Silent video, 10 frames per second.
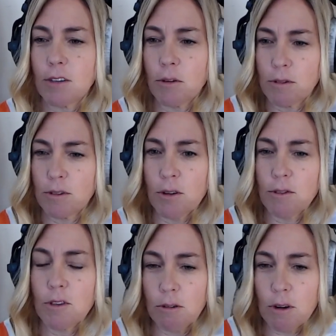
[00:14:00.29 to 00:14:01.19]
So
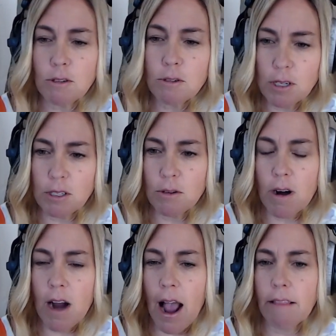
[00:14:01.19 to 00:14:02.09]
the grocery
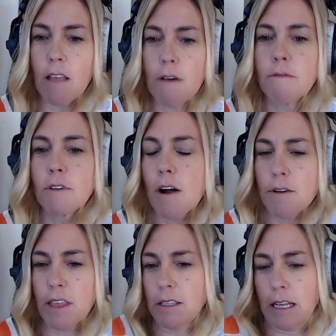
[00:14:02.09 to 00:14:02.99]
store, I love,
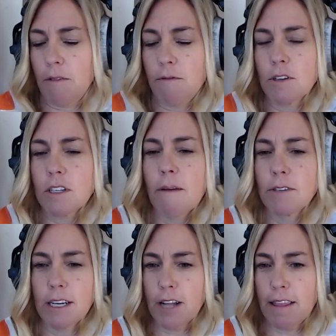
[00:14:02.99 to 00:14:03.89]
Carter, that's like the first
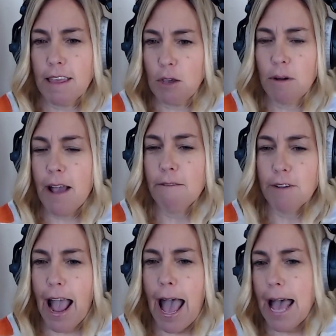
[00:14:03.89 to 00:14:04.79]
conversation I think you and I
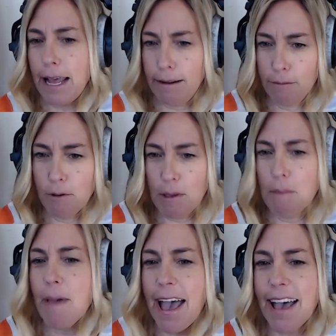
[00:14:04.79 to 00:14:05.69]
ever had when
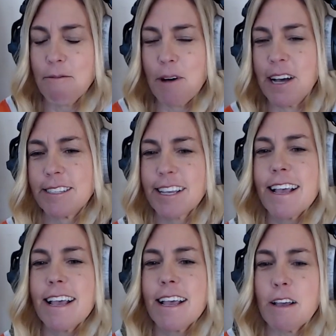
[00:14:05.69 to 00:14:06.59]
we met was
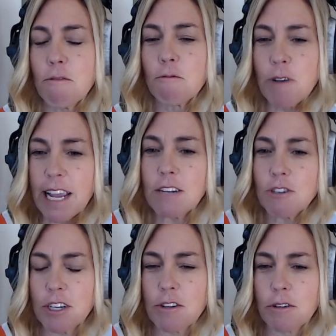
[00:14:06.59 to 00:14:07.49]

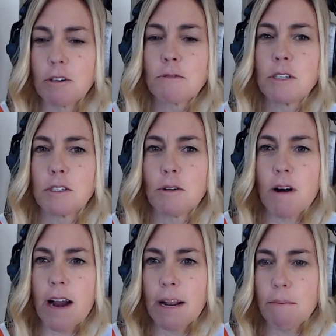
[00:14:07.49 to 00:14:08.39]
re-engineer the grocery
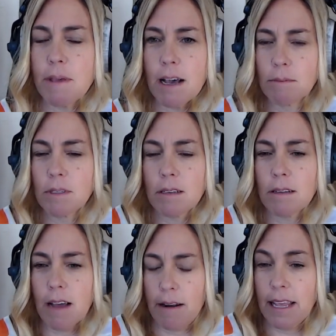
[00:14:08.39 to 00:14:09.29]
store, and it becomes
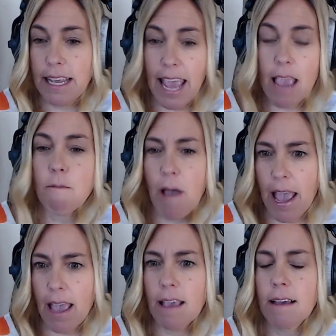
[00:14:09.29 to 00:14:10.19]
kind of the
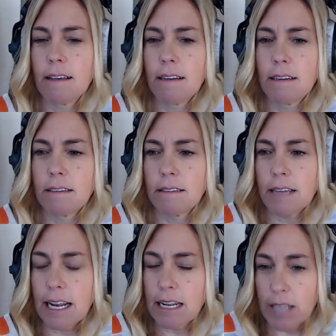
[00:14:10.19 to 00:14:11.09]
gateway.
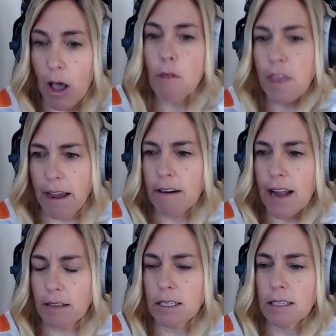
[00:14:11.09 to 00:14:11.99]
It is healthcare
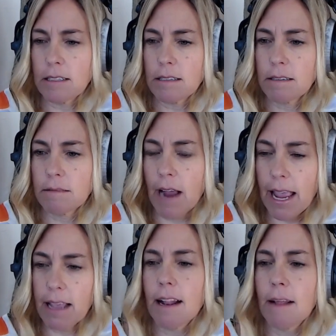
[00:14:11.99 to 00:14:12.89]
in essence,
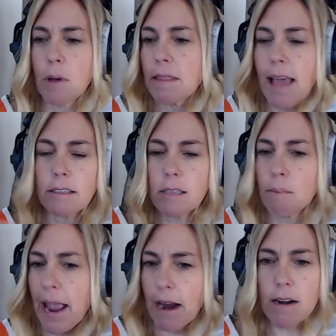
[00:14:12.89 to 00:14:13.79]
right? But that's a
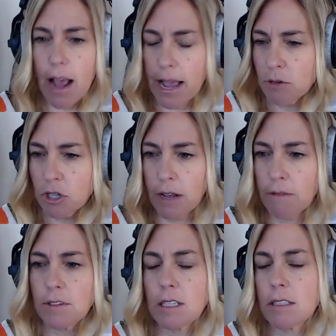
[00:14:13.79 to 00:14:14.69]
paradigm
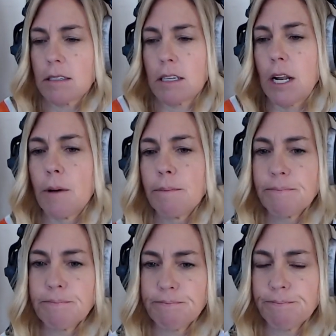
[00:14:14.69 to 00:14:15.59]
shift. It's,
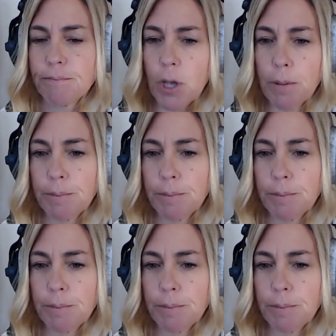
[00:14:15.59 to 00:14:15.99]
so.